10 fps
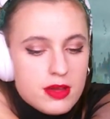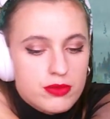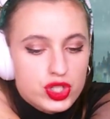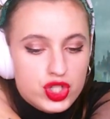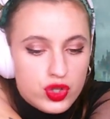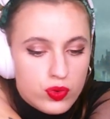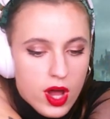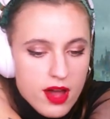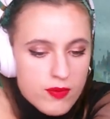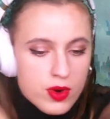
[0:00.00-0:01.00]
But do
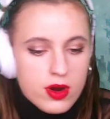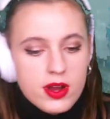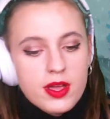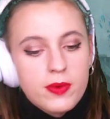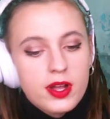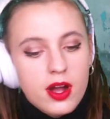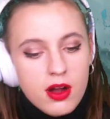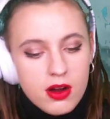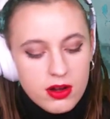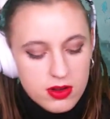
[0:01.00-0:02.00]
not worry. We
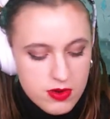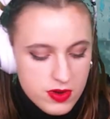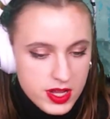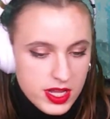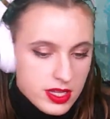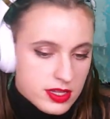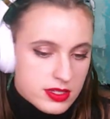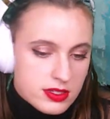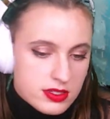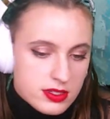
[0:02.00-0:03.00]
are going
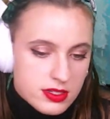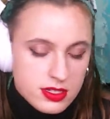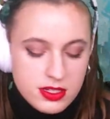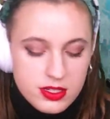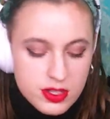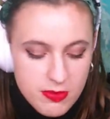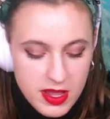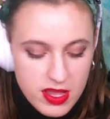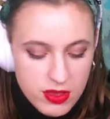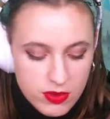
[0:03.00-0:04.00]
to
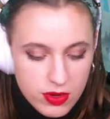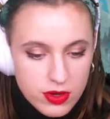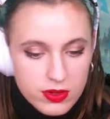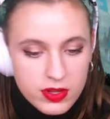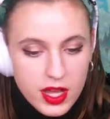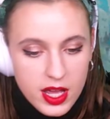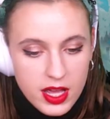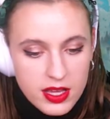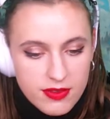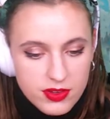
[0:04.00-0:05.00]
make it through,
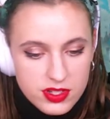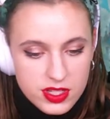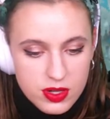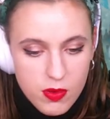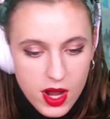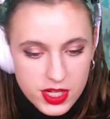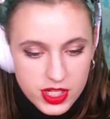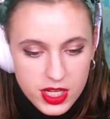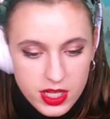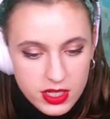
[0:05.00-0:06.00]
okay? If you're still
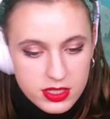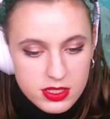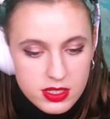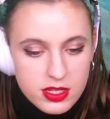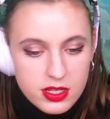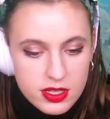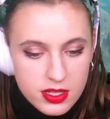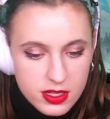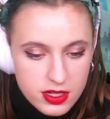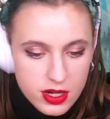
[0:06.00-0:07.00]
watching,
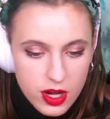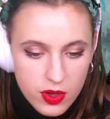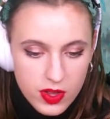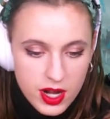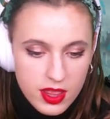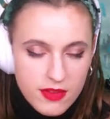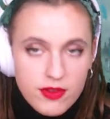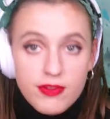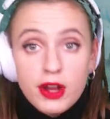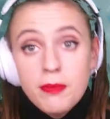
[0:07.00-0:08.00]
know that I love you
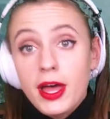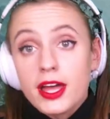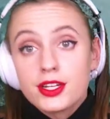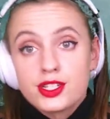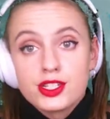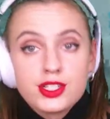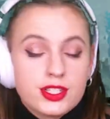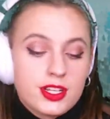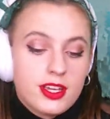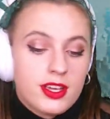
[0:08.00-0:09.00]
very much,
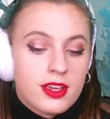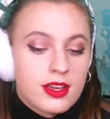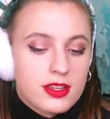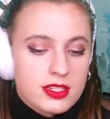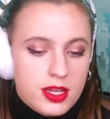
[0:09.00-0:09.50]
and I